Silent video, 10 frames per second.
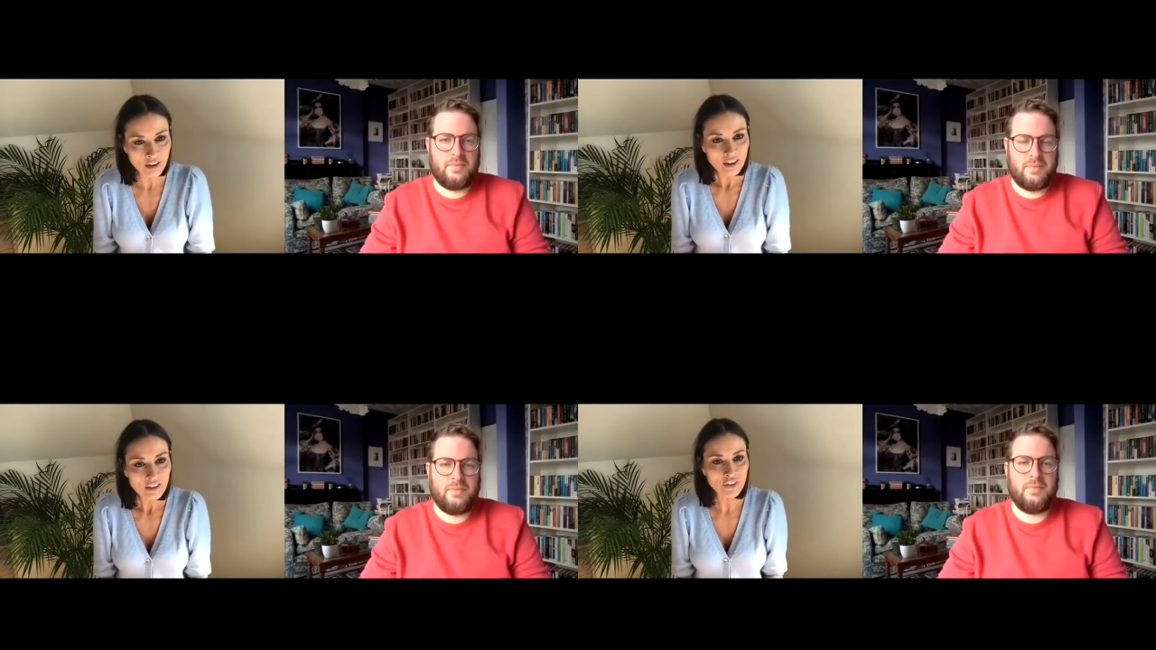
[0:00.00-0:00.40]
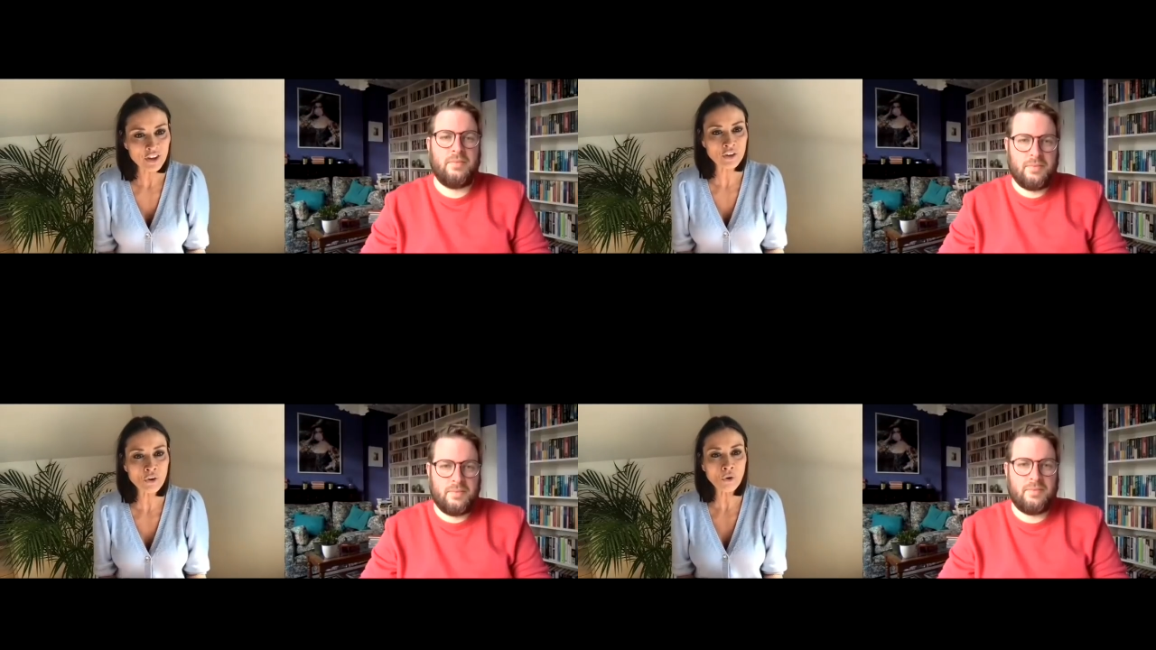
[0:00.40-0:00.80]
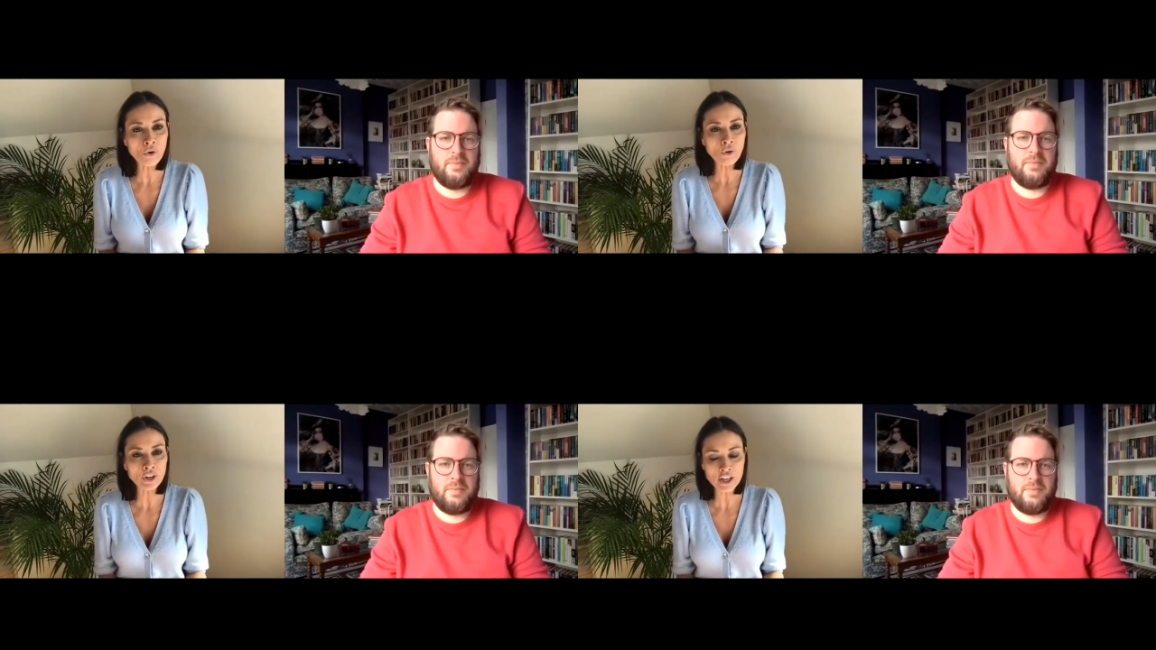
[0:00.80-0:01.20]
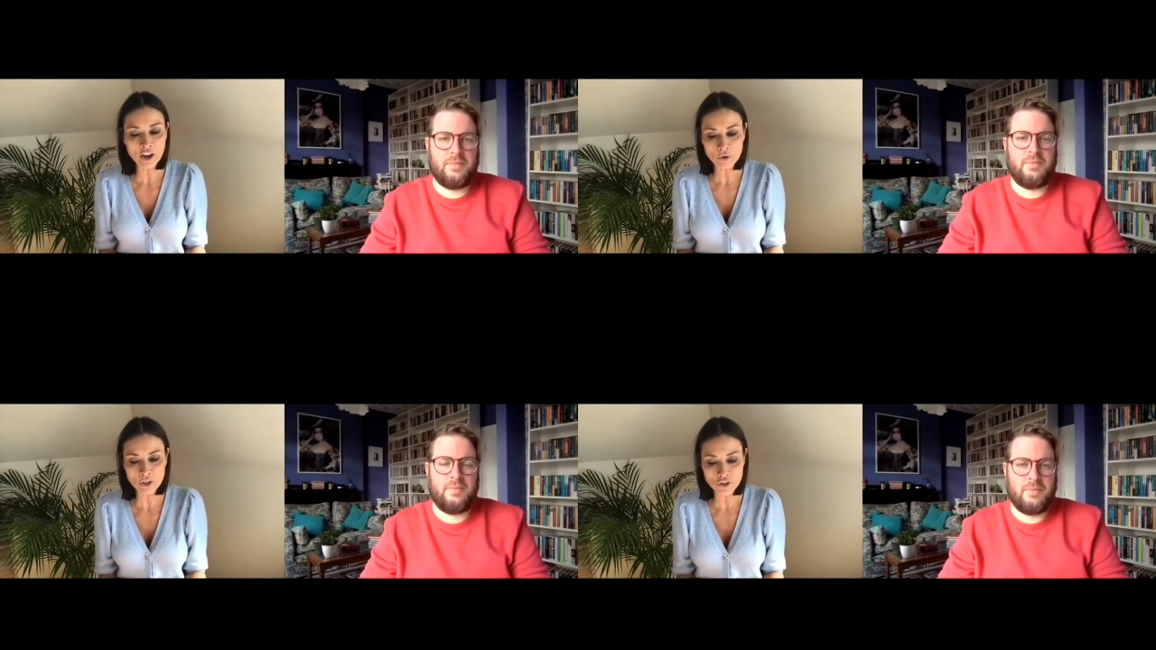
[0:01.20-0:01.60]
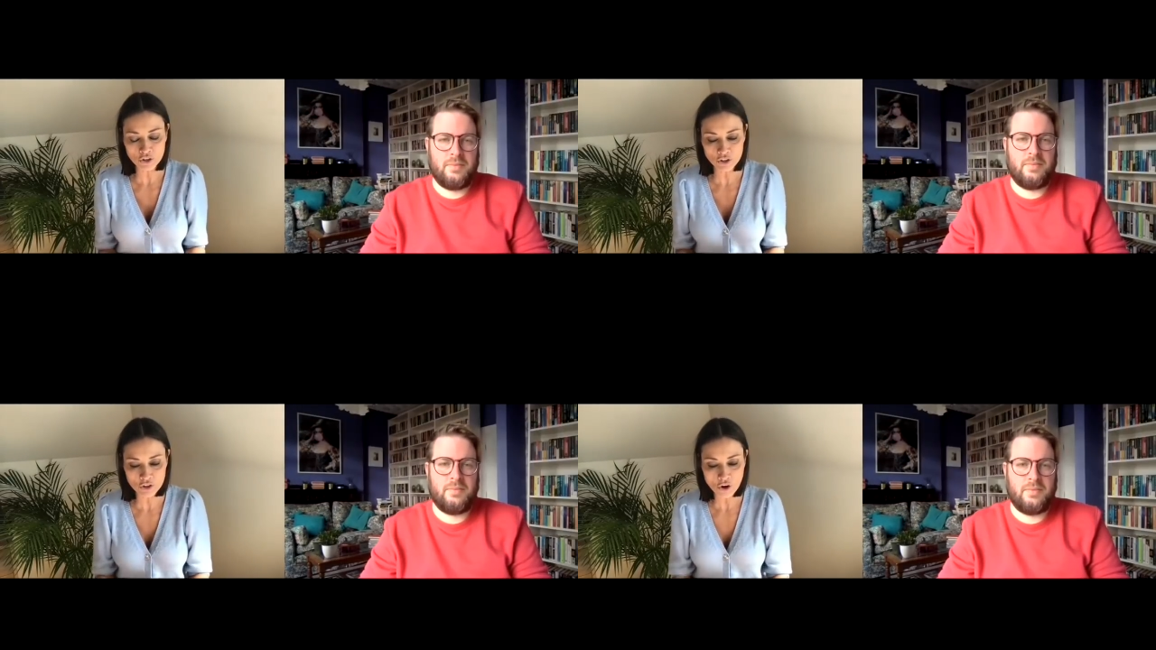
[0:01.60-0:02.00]
Speaker 1: that you're you know you're
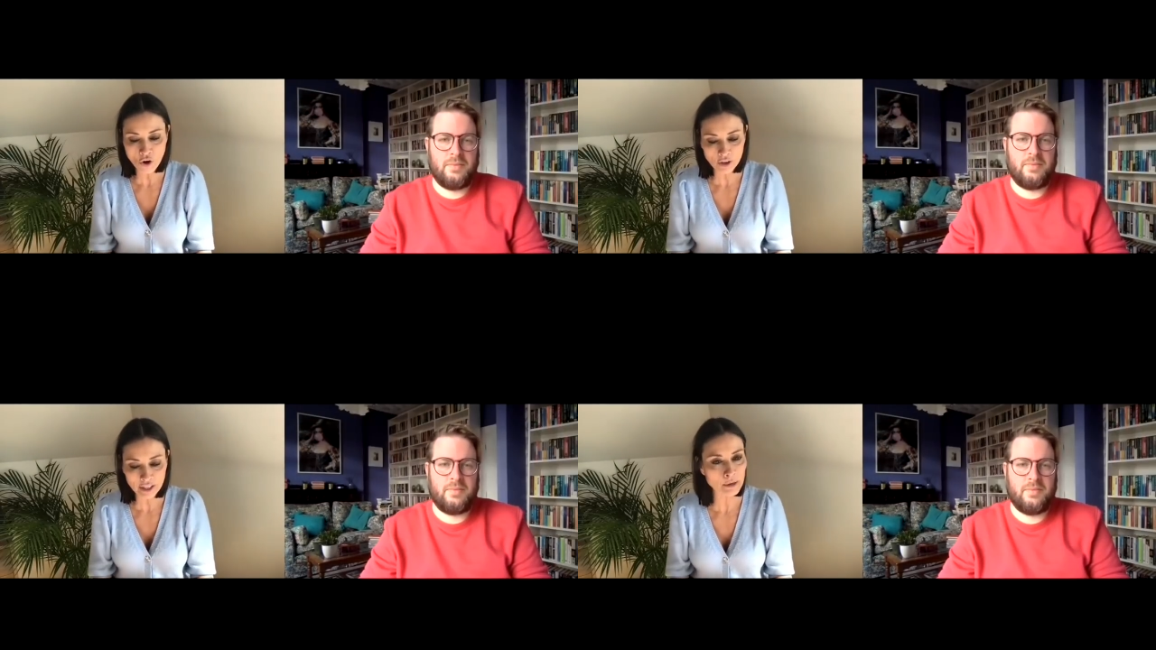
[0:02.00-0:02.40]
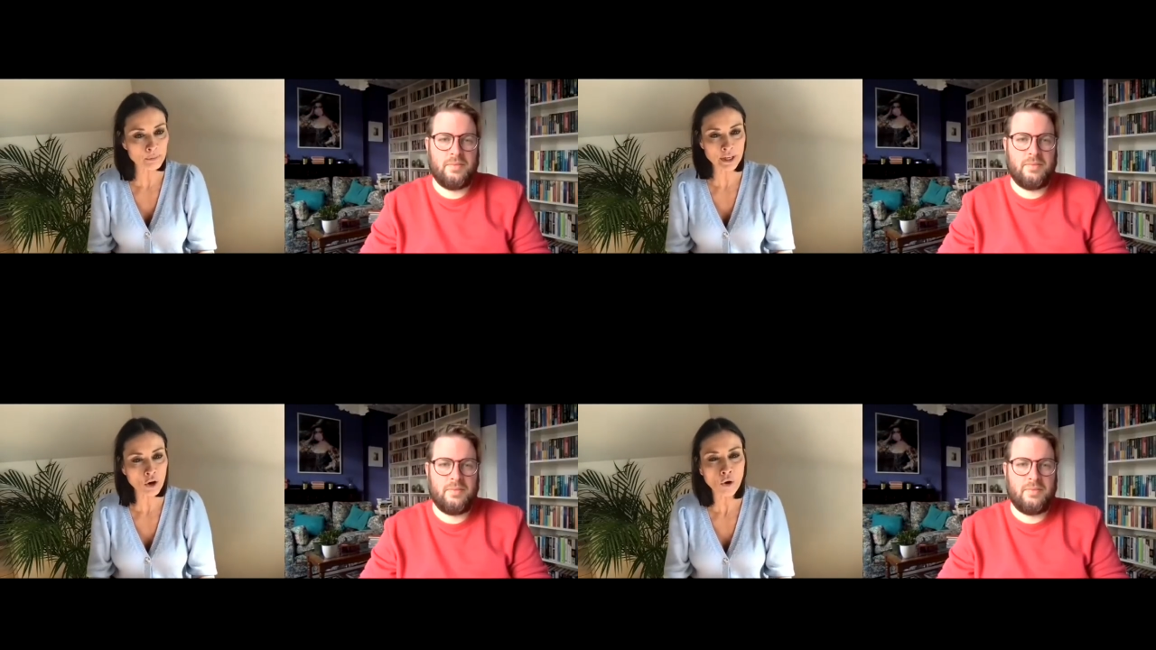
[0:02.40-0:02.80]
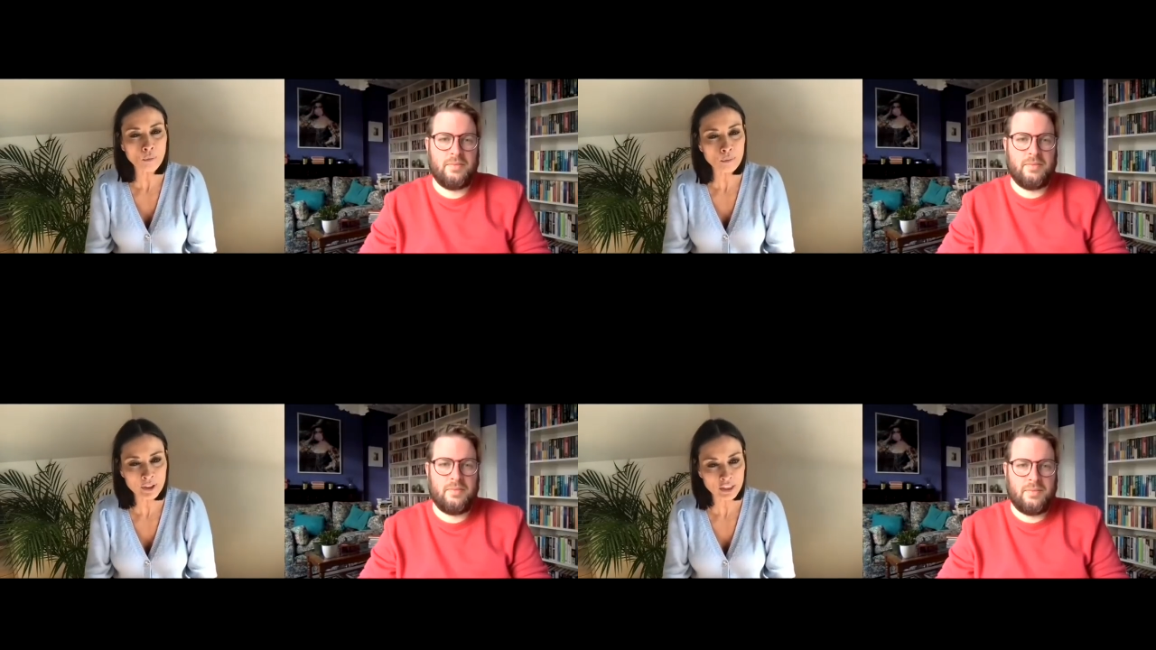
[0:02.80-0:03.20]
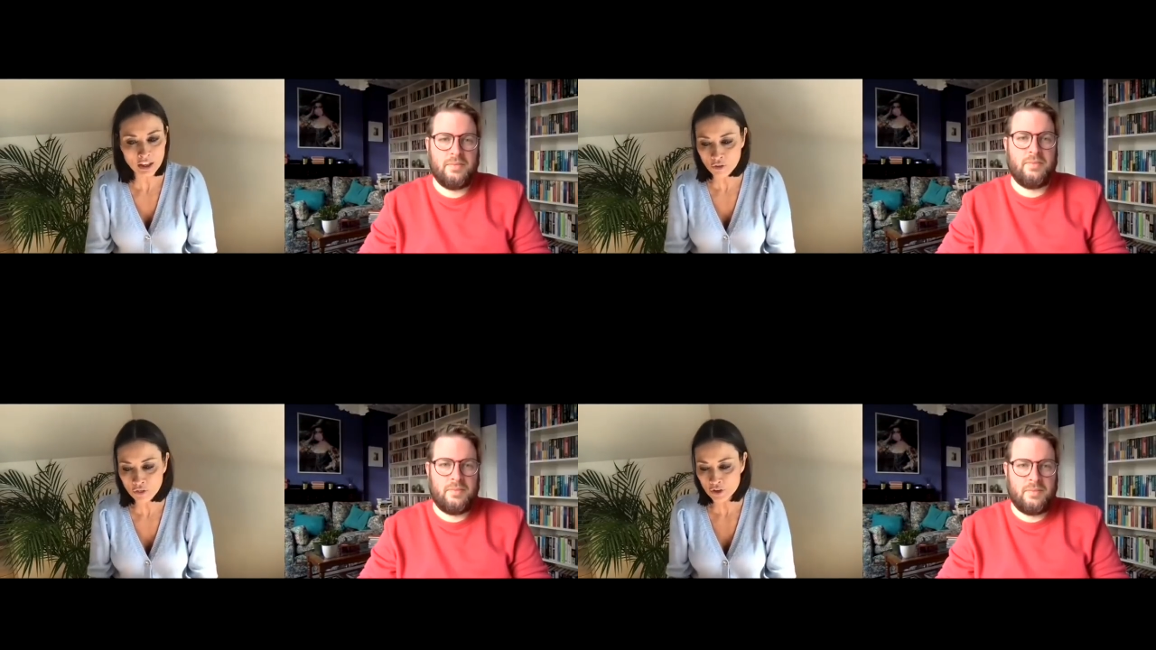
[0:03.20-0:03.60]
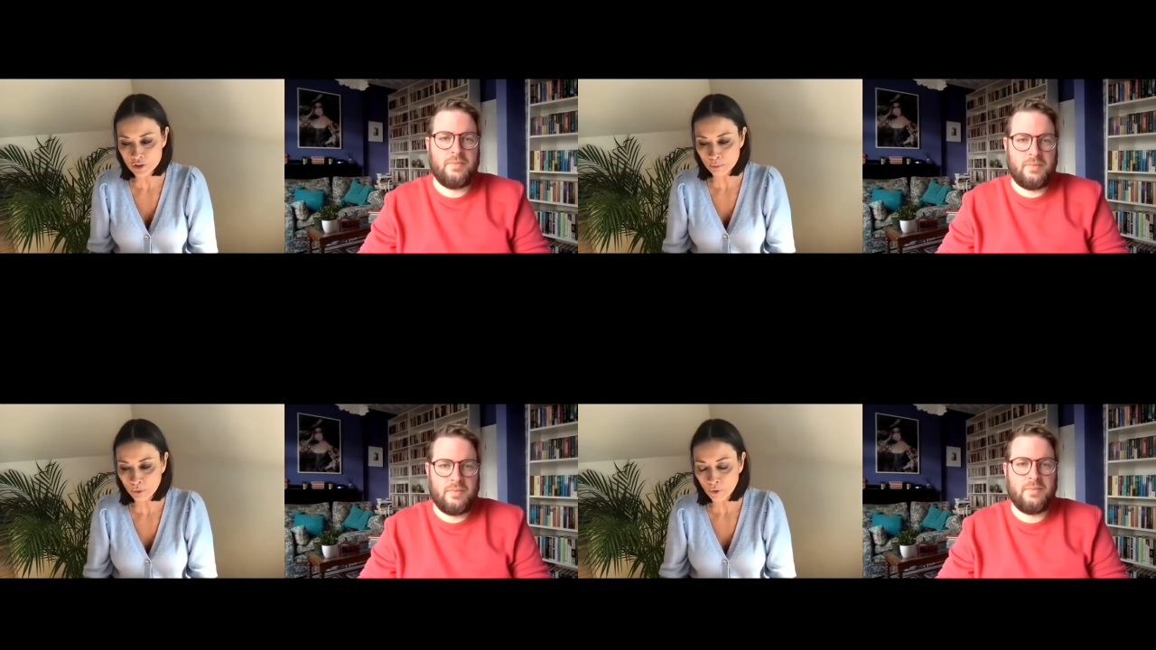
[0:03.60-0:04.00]
just not keeping up with the others
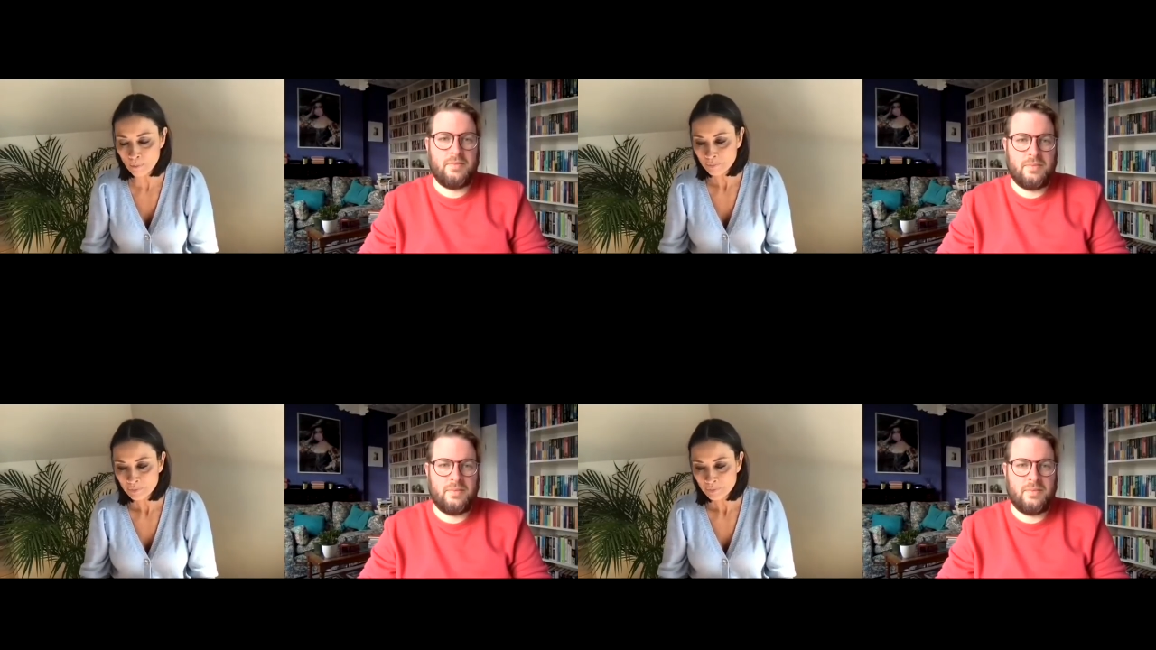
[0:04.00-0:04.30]
but